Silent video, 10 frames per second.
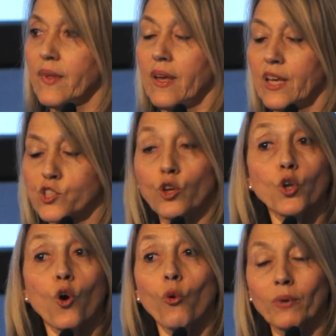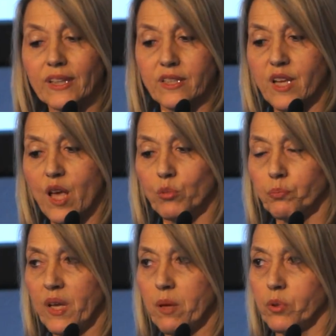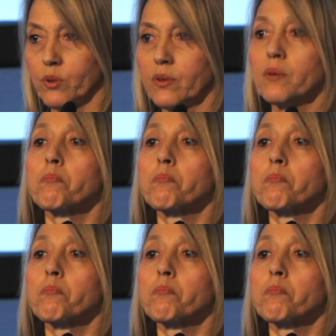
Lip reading: It's not only disabled people,